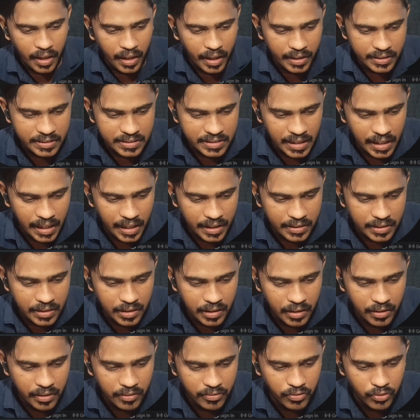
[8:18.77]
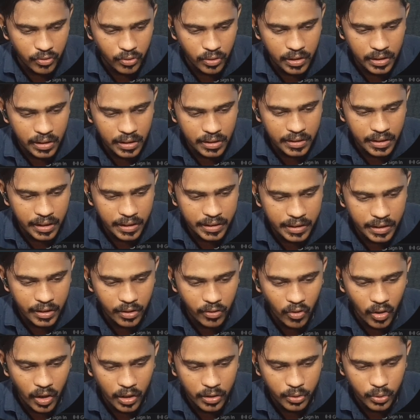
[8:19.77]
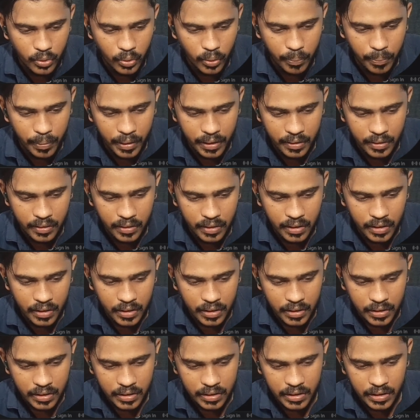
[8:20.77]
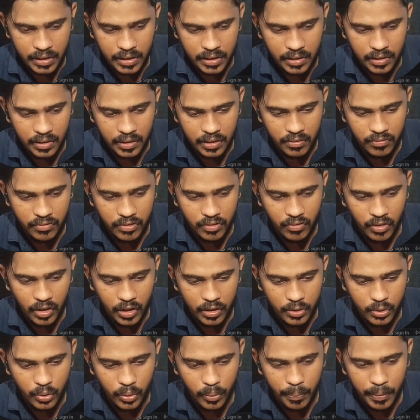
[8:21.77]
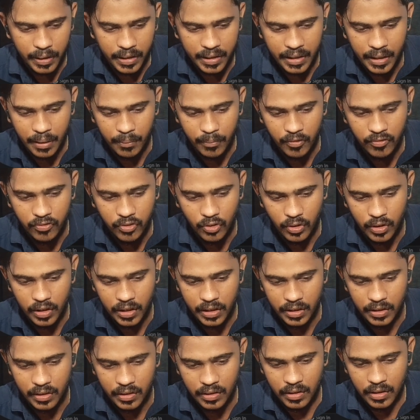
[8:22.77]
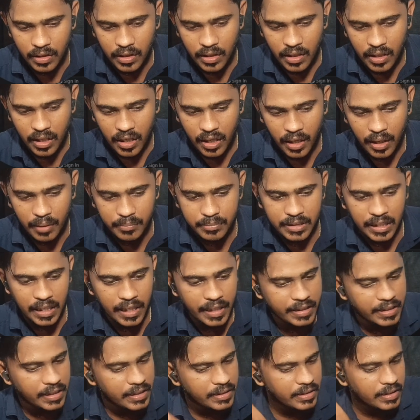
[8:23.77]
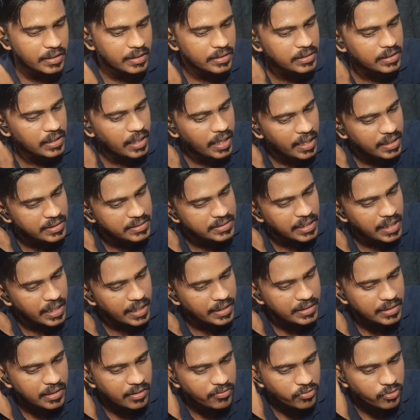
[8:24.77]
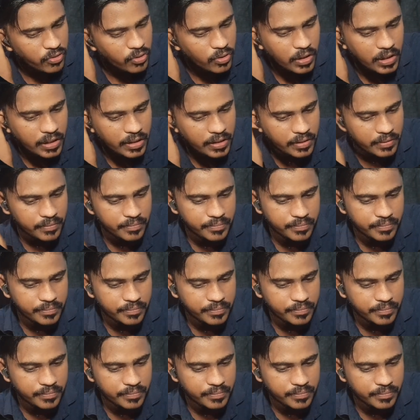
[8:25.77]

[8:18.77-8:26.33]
and select the folder that you want to open. Here we want to open demo folder. I am selecting this and select the folder.